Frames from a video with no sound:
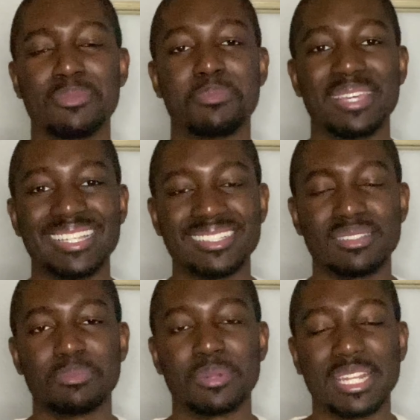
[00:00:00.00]
beings
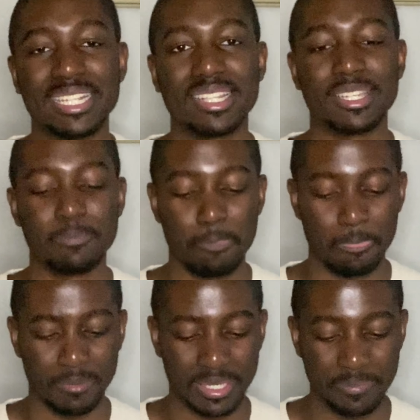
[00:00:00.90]
completely,
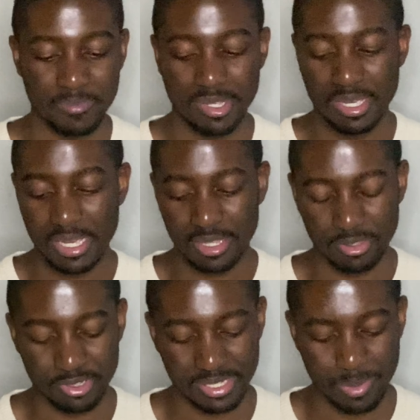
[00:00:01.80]
okay? The
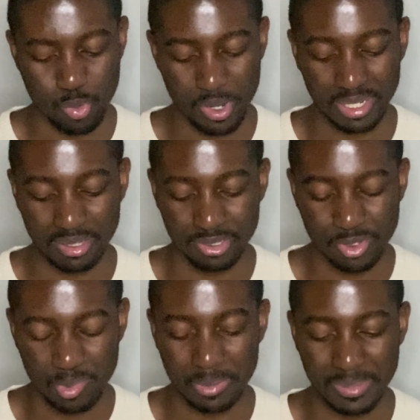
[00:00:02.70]
same way, those
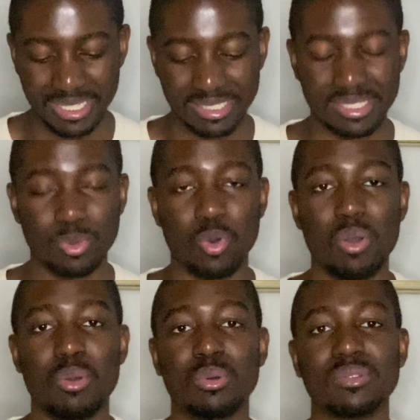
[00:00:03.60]
human beings, they were
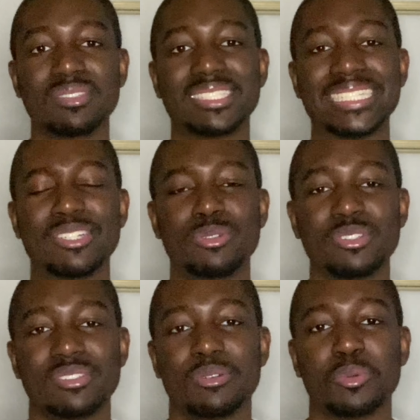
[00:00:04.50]
all sinners,
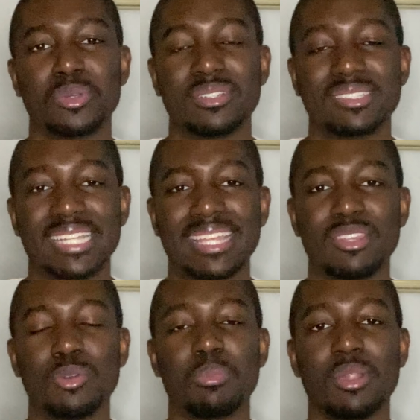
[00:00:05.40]
so we could say
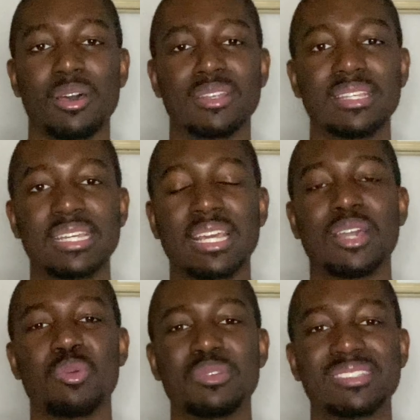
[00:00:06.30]
their blood
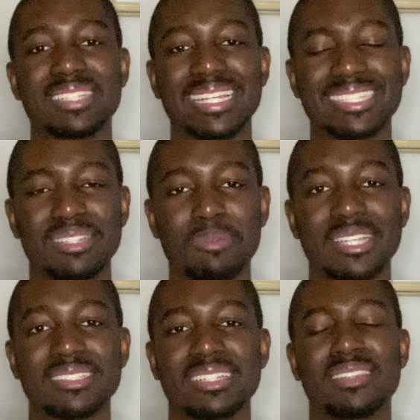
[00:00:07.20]
was tainted by
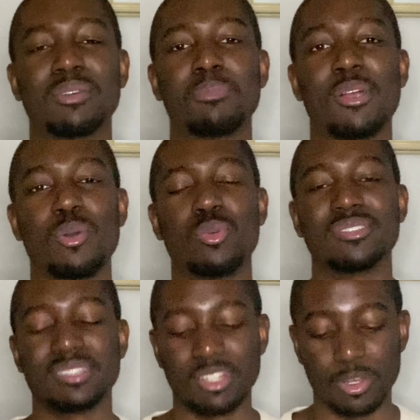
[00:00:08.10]
sin. Their blood was
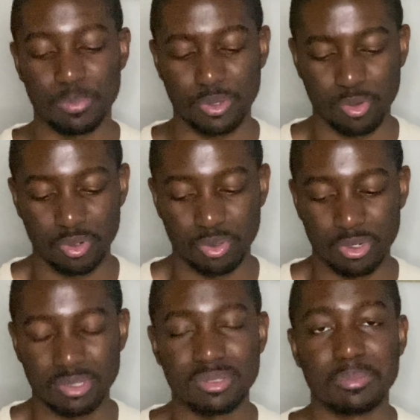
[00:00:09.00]
not pure in order
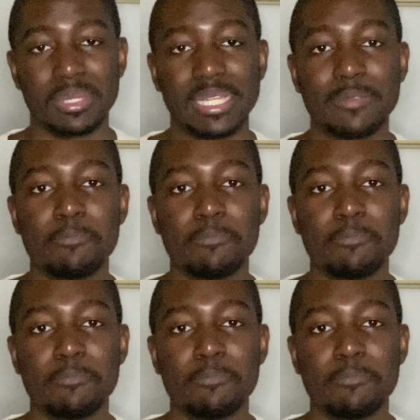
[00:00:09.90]
to be